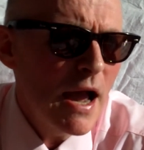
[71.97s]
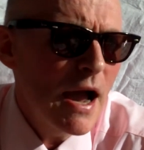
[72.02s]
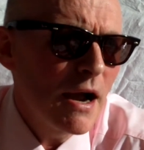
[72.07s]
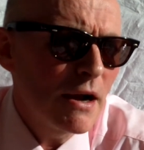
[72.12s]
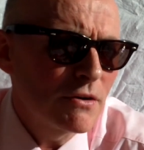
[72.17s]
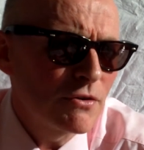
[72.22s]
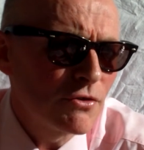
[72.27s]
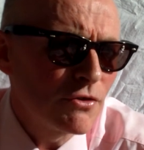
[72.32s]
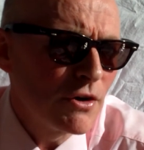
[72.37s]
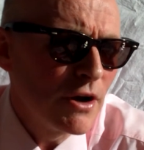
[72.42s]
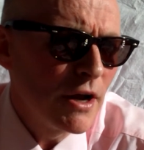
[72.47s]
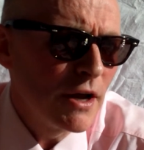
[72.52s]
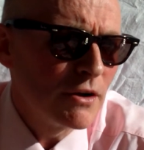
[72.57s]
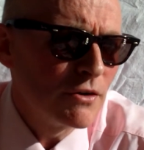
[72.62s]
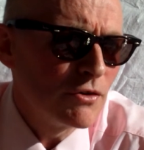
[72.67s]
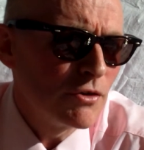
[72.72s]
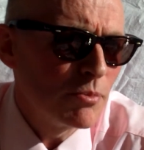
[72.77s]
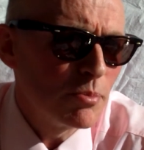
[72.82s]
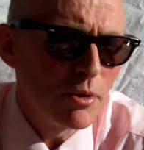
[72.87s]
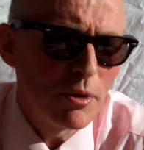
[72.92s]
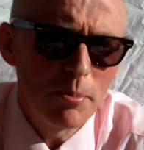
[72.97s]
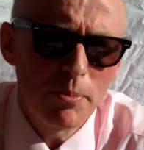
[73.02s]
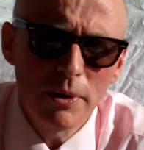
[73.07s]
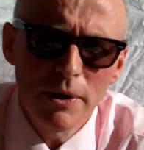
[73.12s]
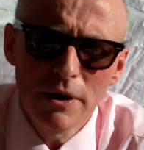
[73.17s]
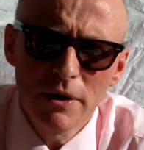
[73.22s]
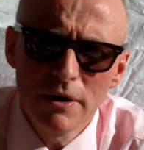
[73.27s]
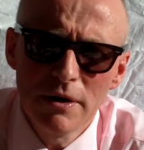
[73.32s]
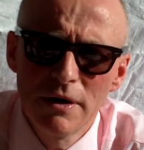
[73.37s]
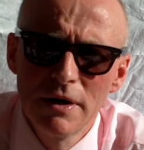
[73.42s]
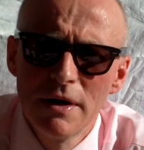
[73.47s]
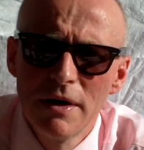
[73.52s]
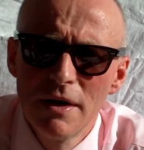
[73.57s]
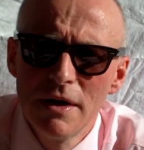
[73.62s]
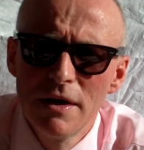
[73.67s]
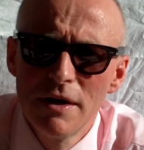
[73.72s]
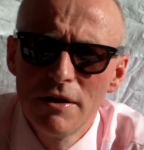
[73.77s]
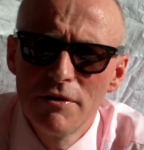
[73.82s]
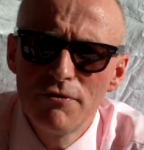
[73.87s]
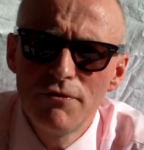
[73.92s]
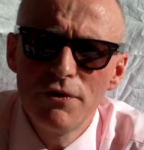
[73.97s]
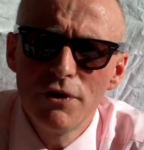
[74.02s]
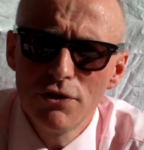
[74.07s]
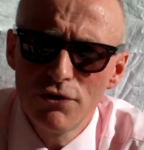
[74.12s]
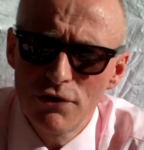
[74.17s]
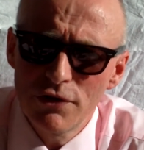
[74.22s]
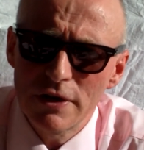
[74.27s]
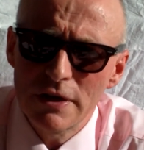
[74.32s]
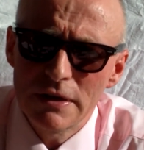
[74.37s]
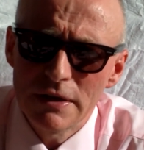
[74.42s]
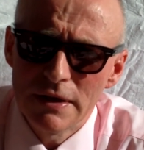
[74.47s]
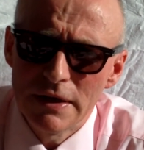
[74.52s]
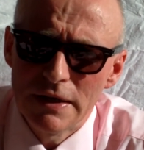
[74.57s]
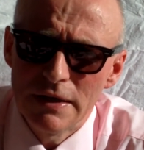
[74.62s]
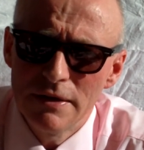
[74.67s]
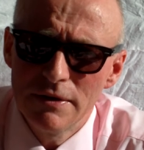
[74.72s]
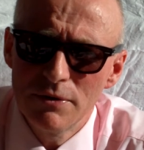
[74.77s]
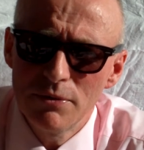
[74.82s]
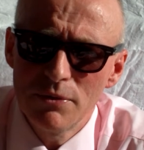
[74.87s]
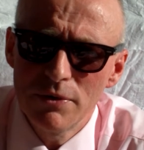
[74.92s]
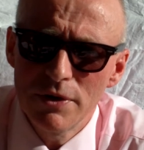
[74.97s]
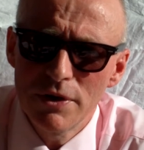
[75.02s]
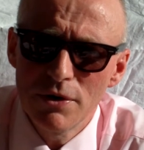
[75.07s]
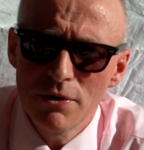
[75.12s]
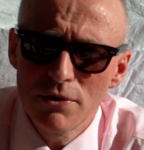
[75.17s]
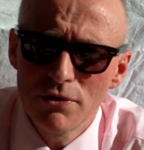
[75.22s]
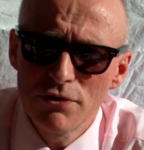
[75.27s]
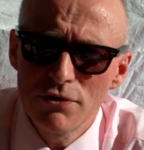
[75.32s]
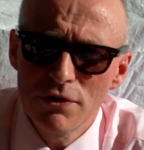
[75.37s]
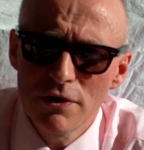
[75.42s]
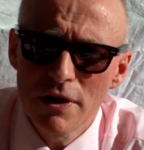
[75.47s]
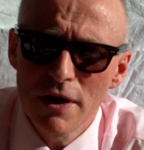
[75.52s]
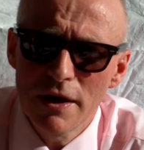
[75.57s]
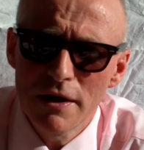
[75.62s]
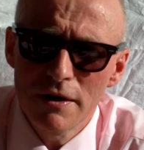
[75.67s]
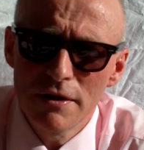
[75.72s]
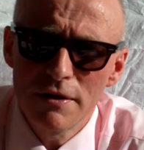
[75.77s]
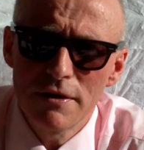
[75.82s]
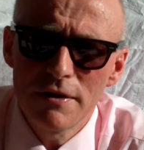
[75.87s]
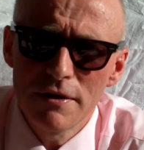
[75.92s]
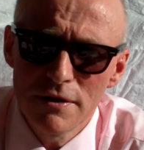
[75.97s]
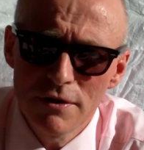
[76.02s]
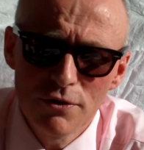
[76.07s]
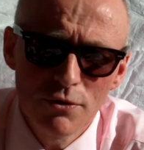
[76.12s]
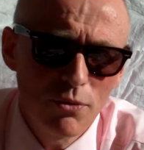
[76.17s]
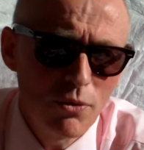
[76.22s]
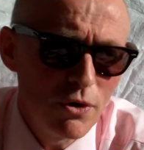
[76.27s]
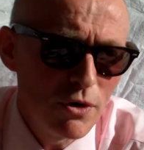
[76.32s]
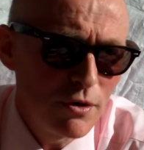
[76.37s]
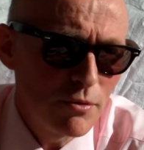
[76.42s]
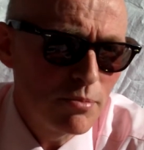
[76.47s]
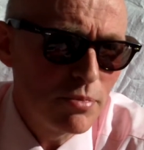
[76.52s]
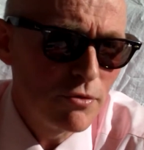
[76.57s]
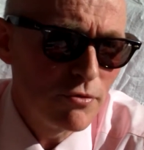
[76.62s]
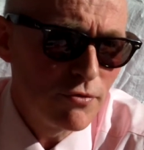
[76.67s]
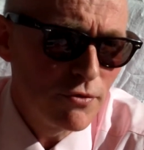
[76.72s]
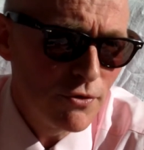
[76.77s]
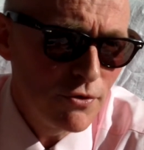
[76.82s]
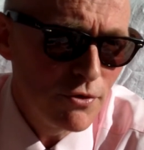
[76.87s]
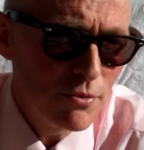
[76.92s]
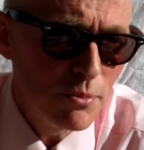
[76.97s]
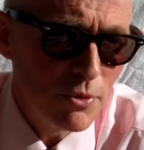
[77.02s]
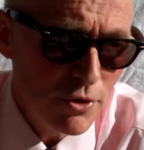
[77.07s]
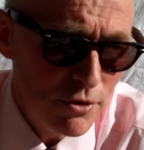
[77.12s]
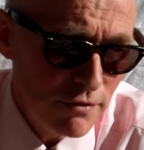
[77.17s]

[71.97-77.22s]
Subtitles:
actor had to prepare physically when there was a lot of theater work before the